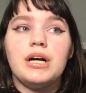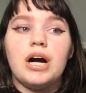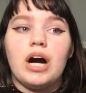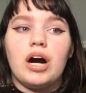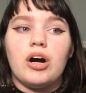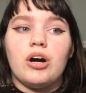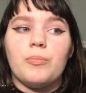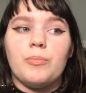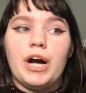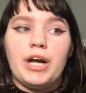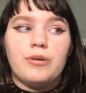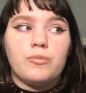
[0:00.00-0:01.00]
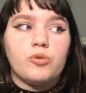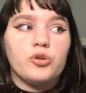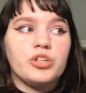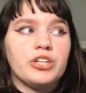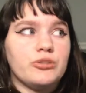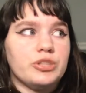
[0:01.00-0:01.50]
I
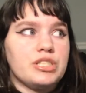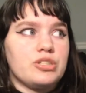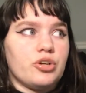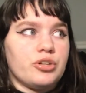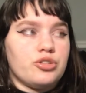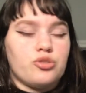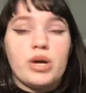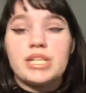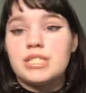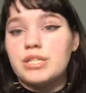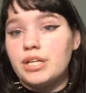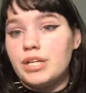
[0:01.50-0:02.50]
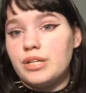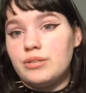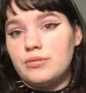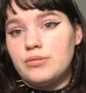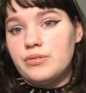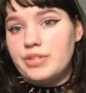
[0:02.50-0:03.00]
really only started dressing it and
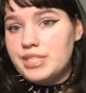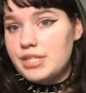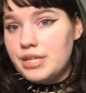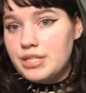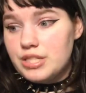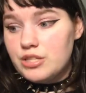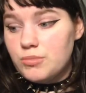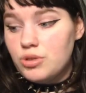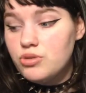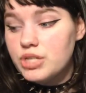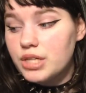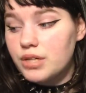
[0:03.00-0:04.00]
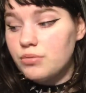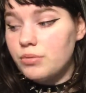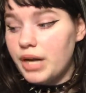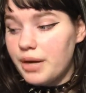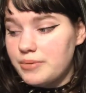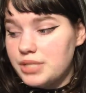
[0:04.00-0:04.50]
listening to the music when
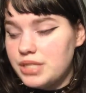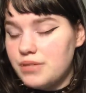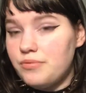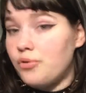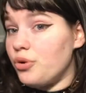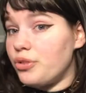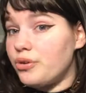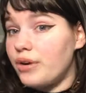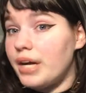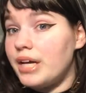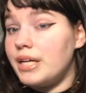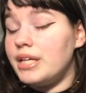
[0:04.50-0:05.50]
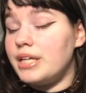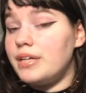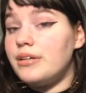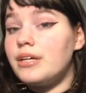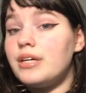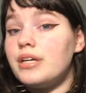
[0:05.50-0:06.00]
I was in 4th grade, and
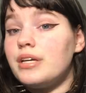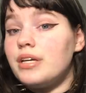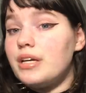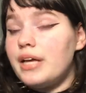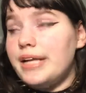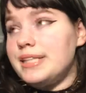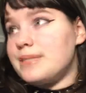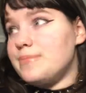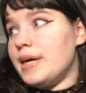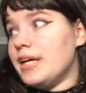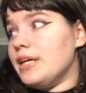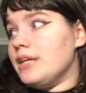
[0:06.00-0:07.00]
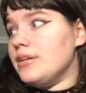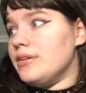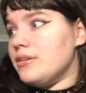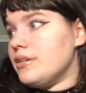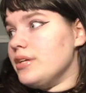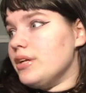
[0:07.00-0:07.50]
it's been,
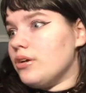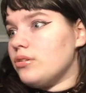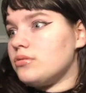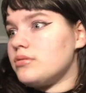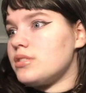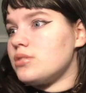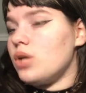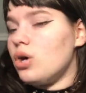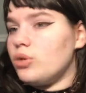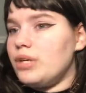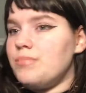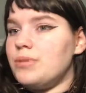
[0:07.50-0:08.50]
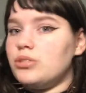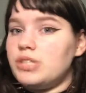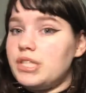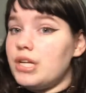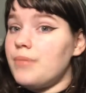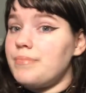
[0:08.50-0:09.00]
slowly
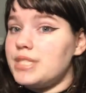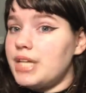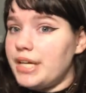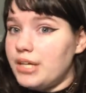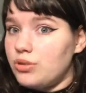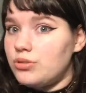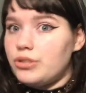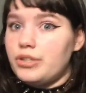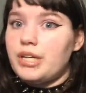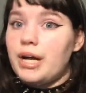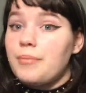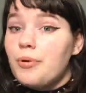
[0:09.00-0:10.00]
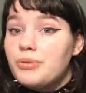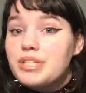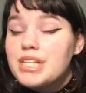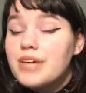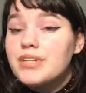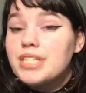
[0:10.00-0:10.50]
building up as I get older. And I'm only
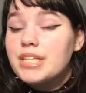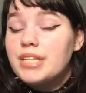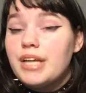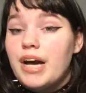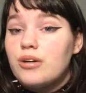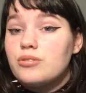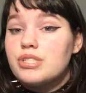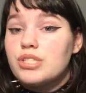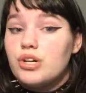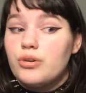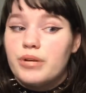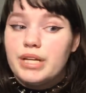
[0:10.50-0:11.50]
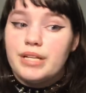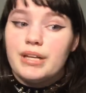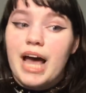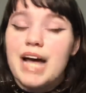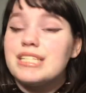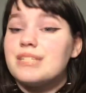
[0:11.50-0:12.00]
17 now, so it
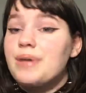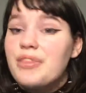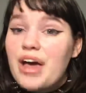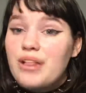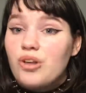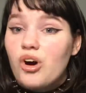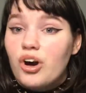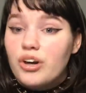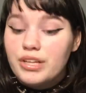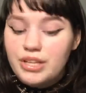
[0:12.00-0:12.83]
hasn't been that long.